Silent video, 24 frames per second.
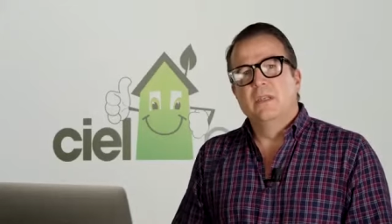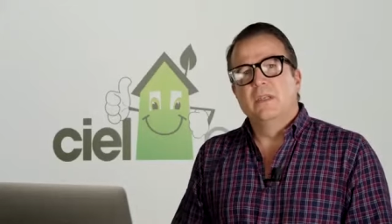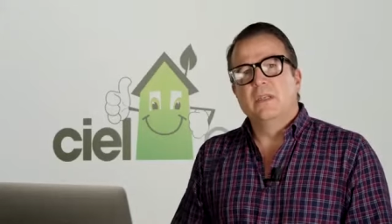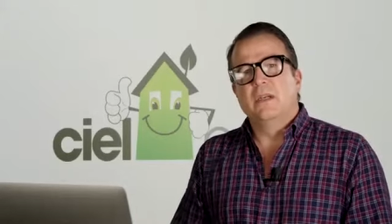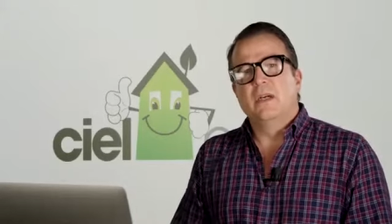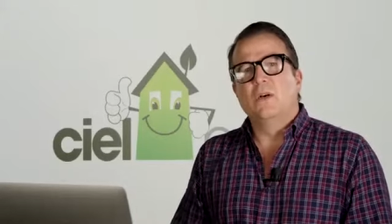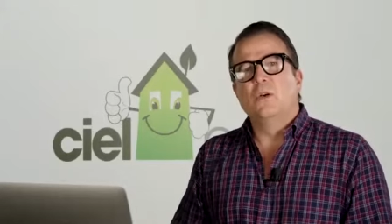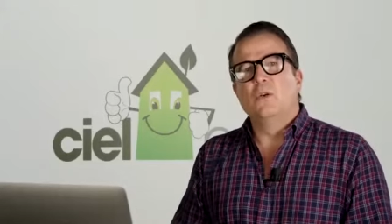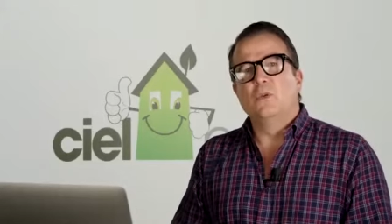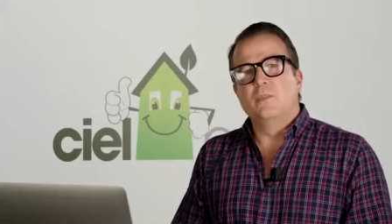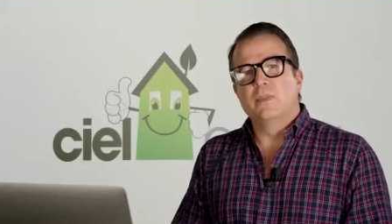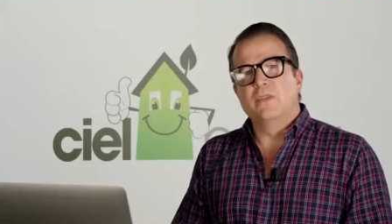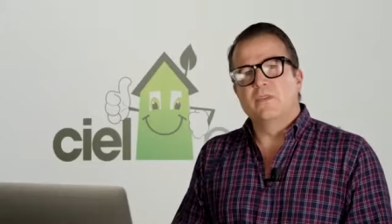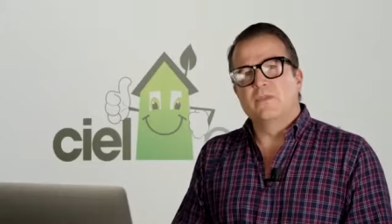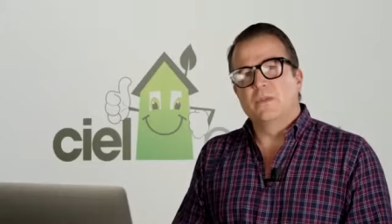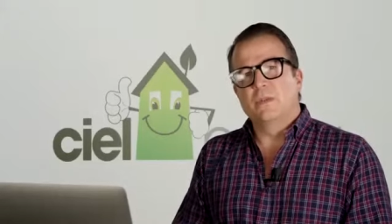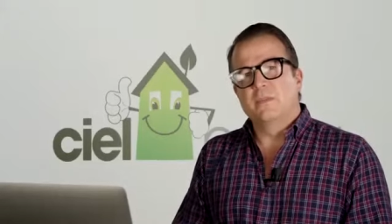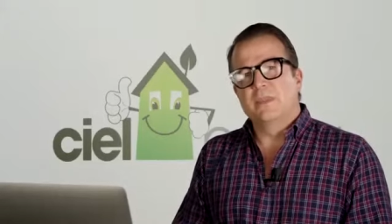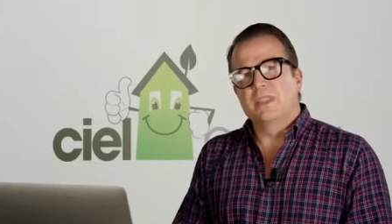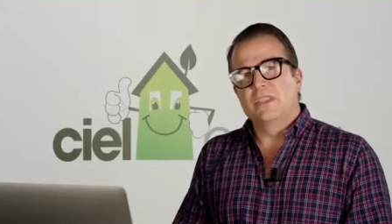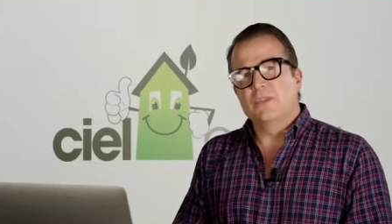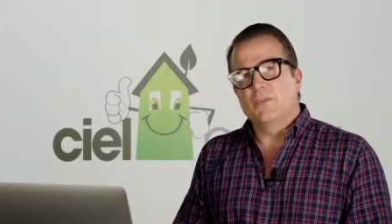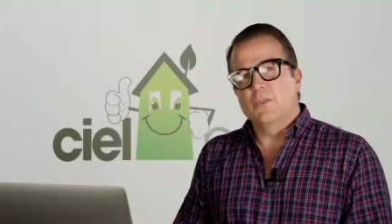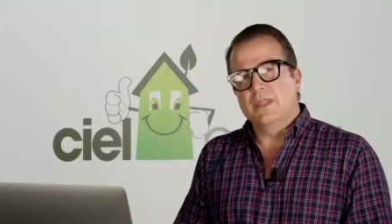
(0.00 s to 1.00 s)
home
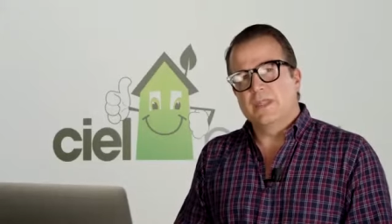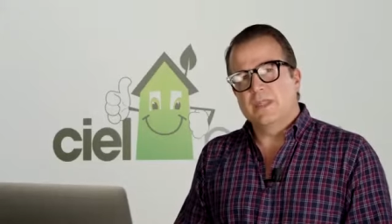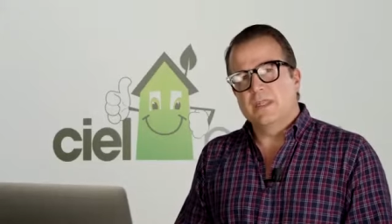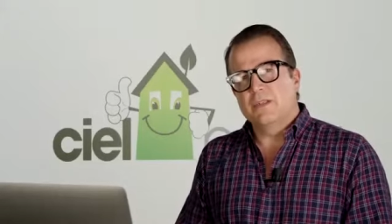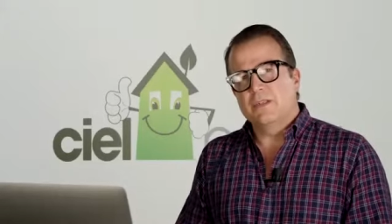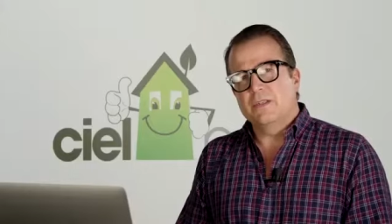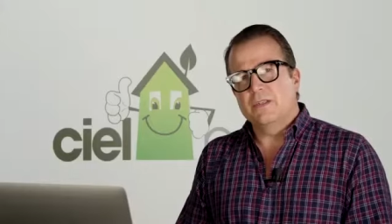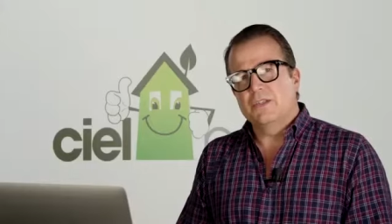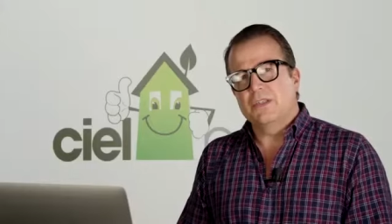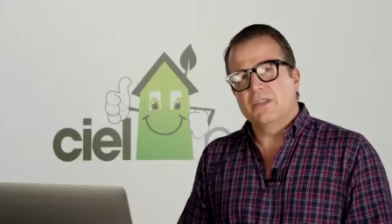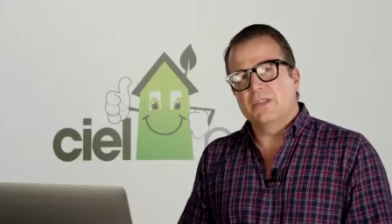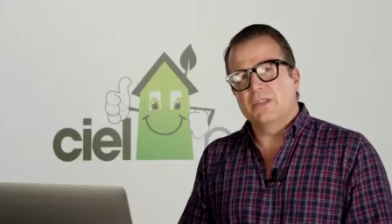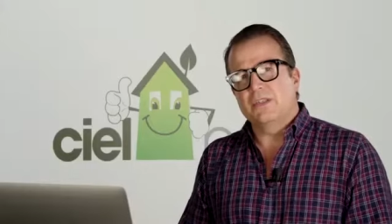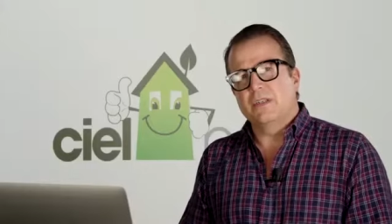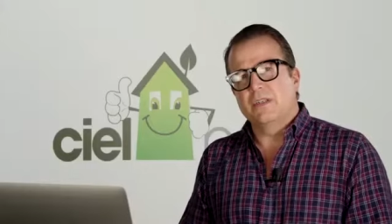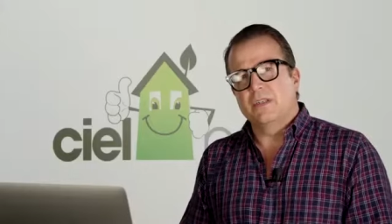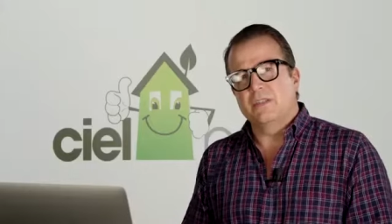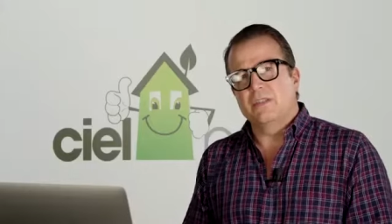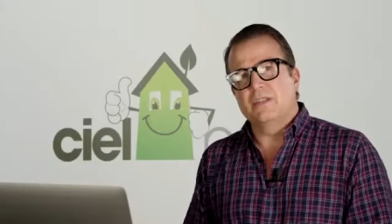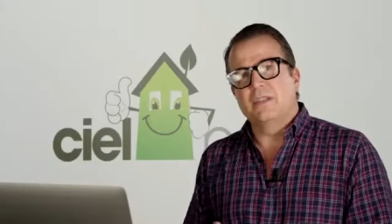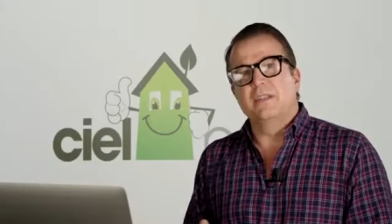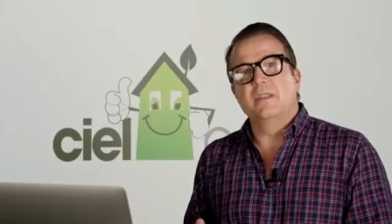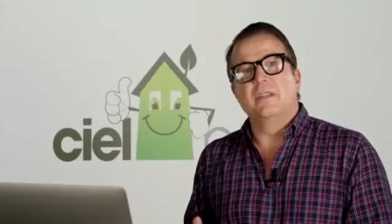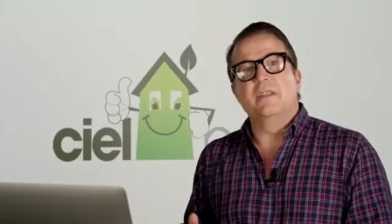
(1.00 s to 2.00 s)
performance with ENERGY STAR
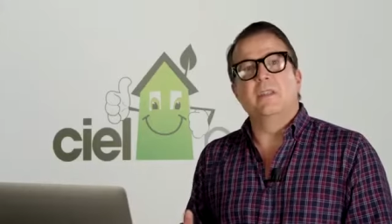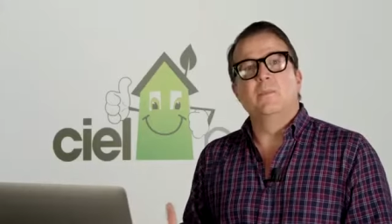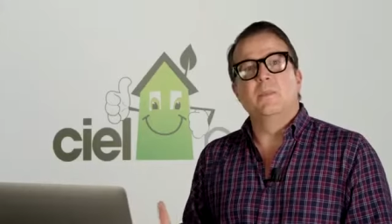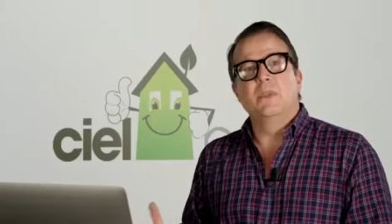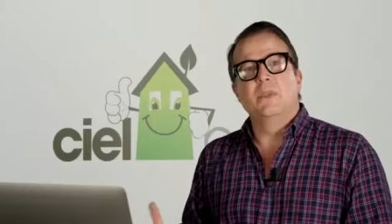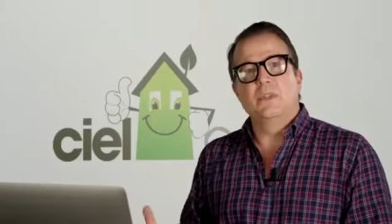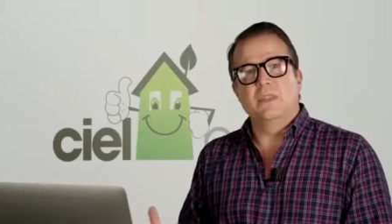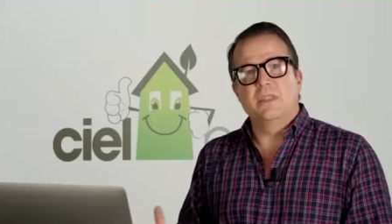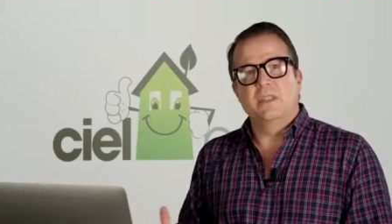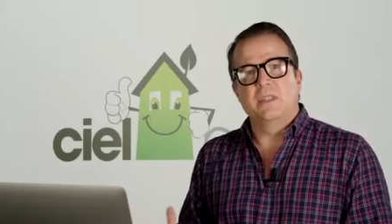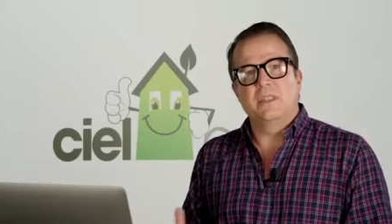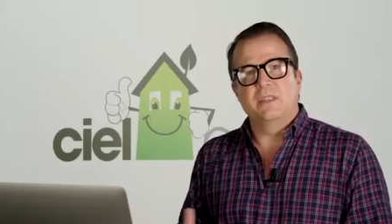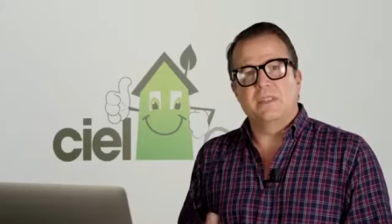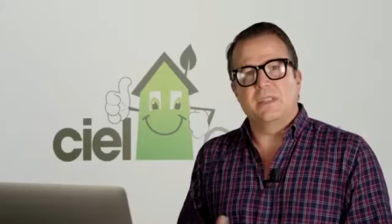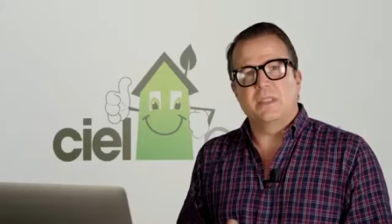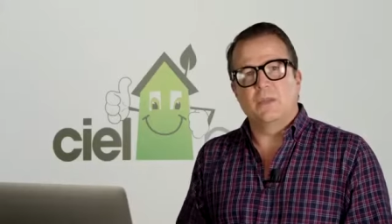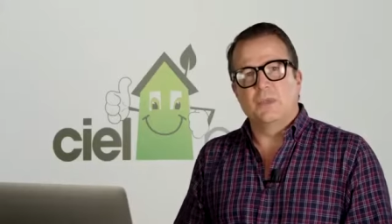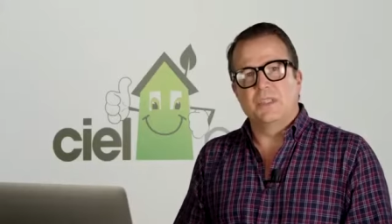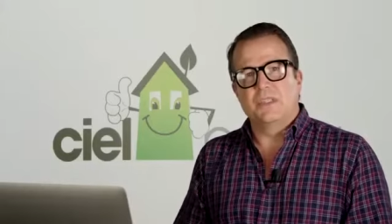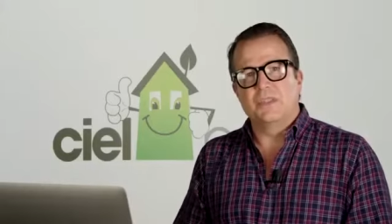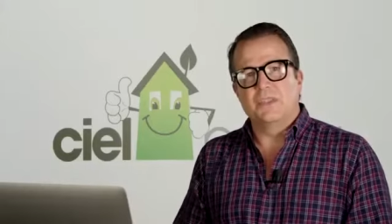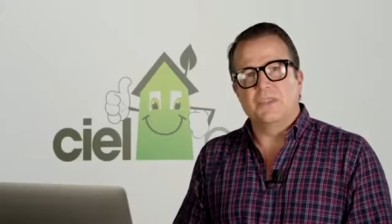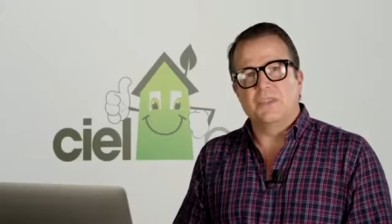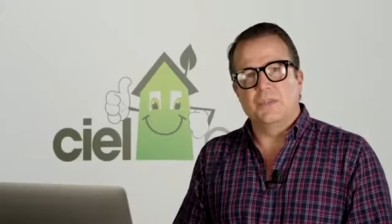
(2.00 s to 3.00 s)
to the communities that we
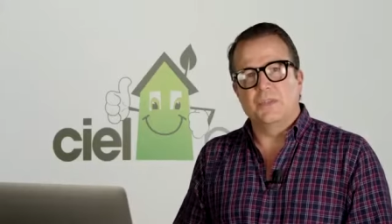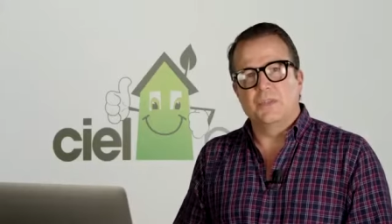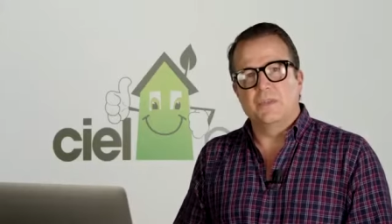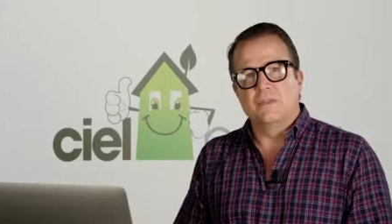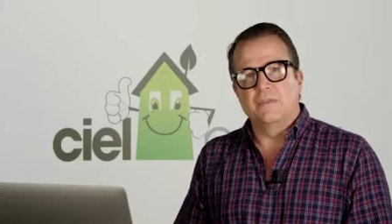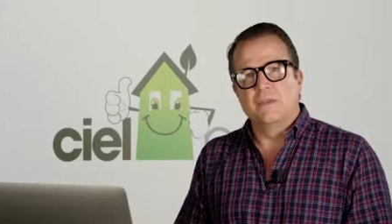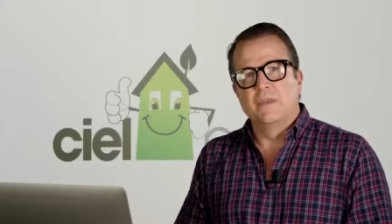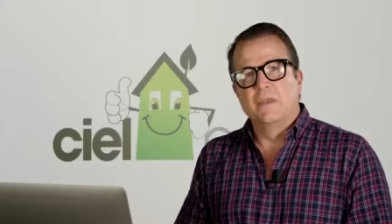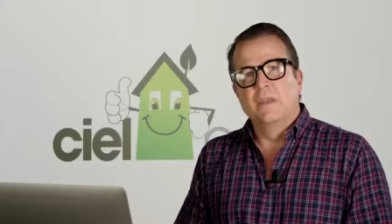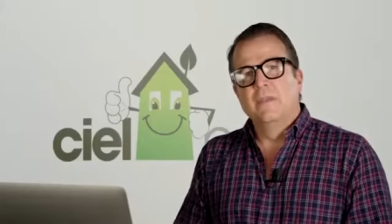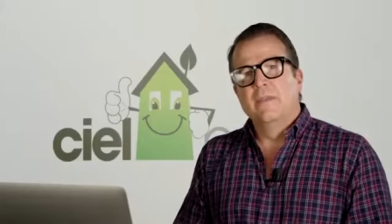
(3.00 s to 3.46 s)
serve.